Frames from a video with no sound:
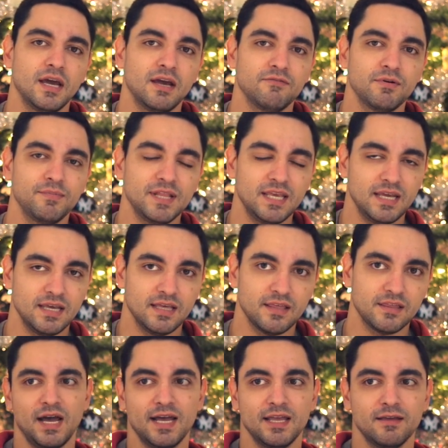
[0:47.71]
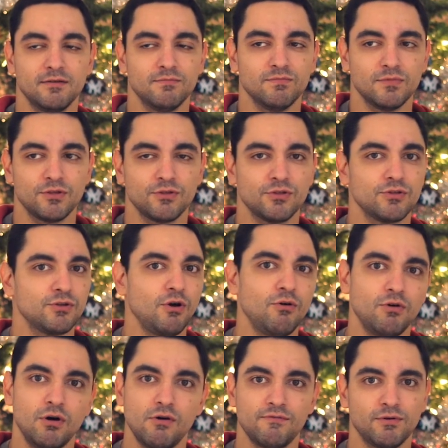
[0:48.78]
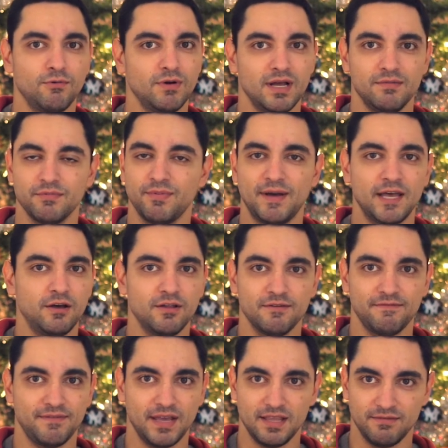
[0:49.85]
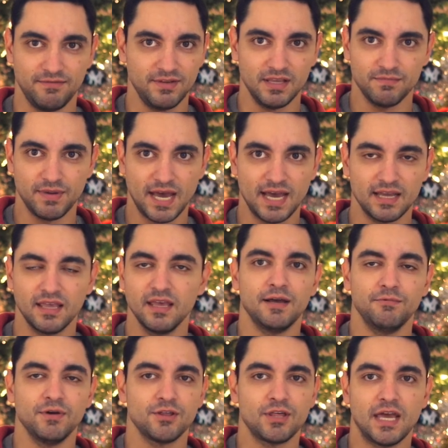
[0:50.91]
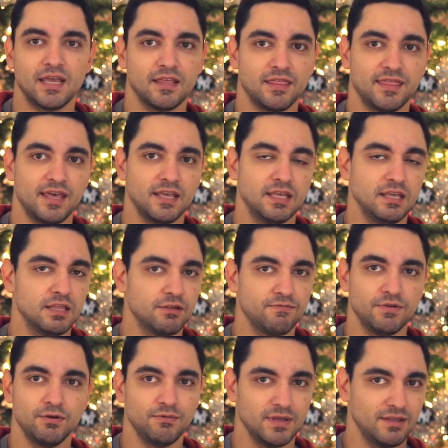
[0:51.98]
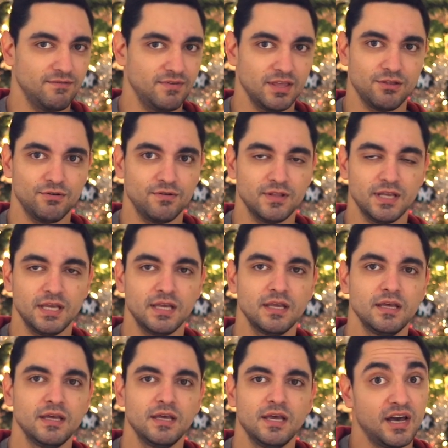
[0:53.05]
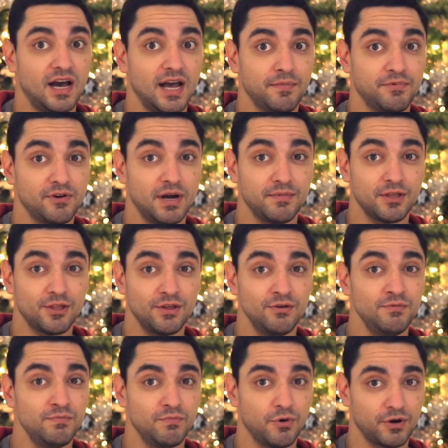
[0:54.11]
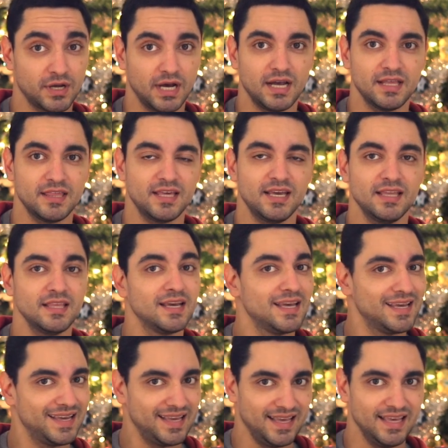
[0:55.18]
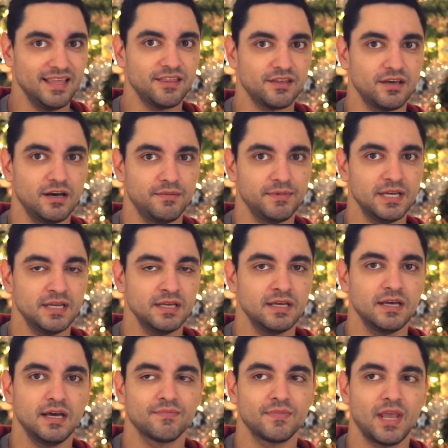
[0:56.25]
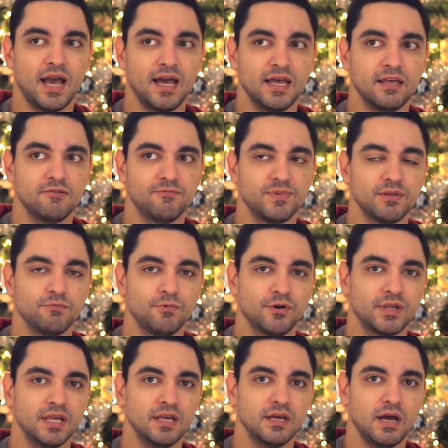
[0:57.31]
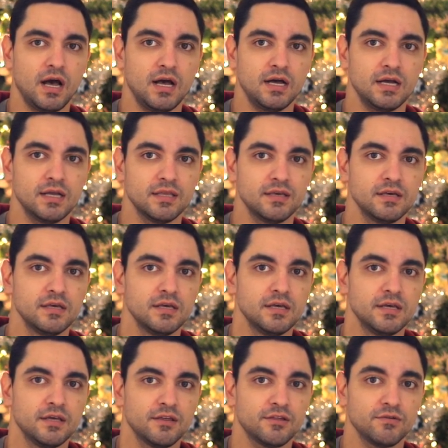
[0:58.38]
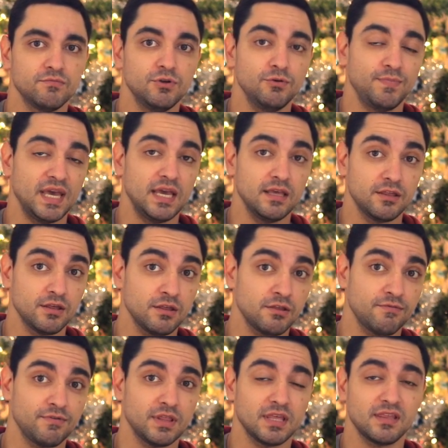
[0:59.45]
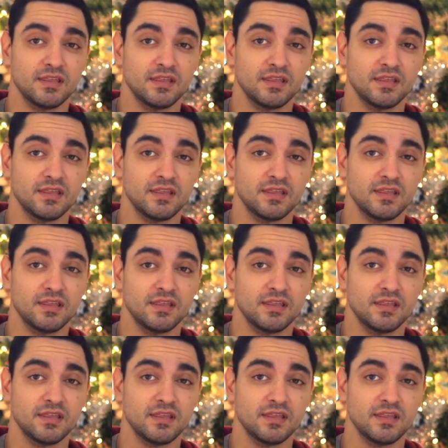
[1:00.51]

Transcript: everybody is. I am so overwhelmed by all the fan feedback. I wish I could thank each of you individually. I promise you, more content is coming. I've been working on some new pages for the